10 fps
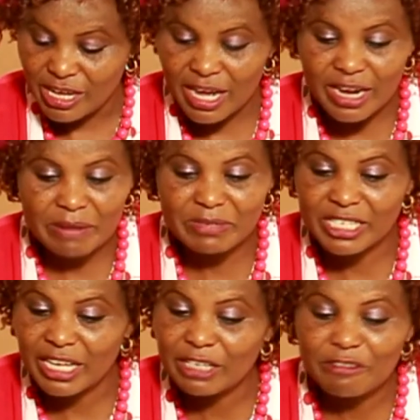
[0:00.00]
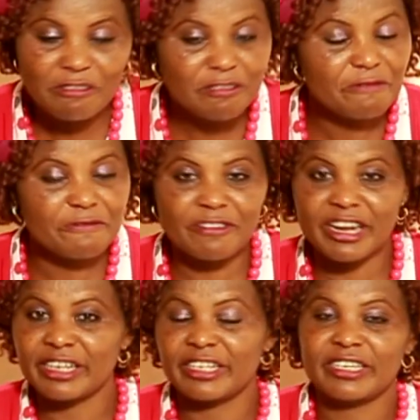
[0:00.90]
And I'm telling you,
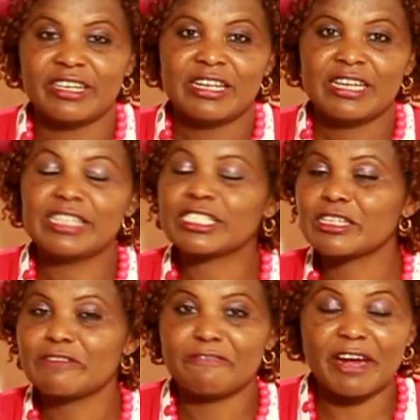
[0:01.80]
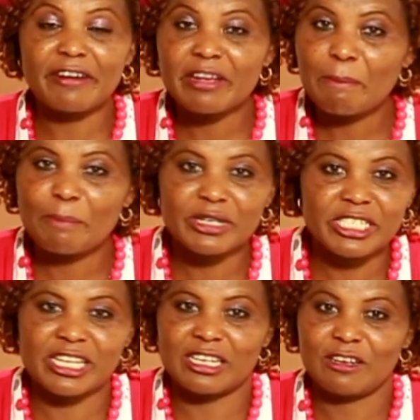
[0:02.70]
friend, it's very
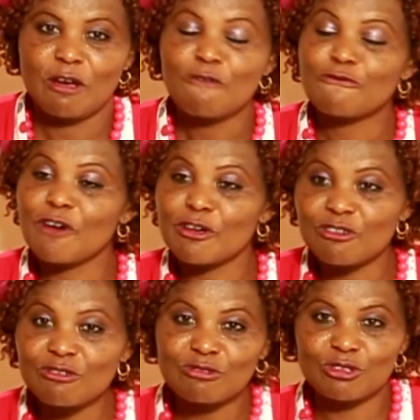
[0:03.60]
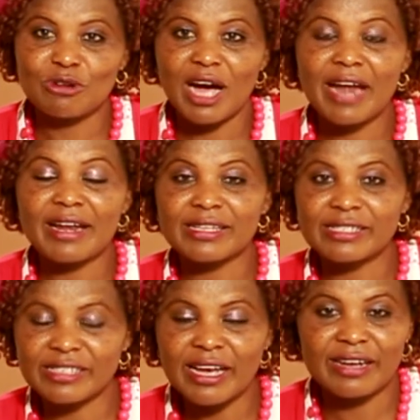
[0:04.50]
important for you to
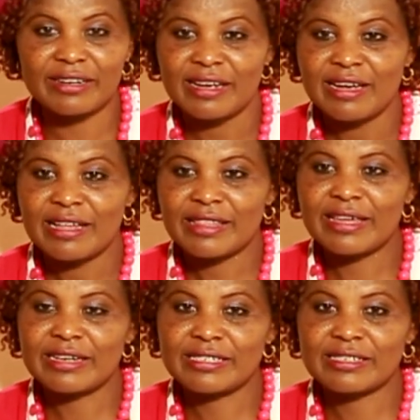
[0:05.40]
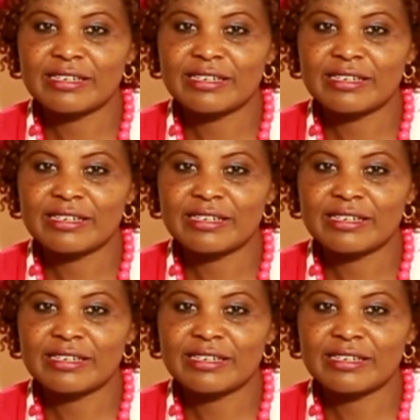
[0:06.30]
understand that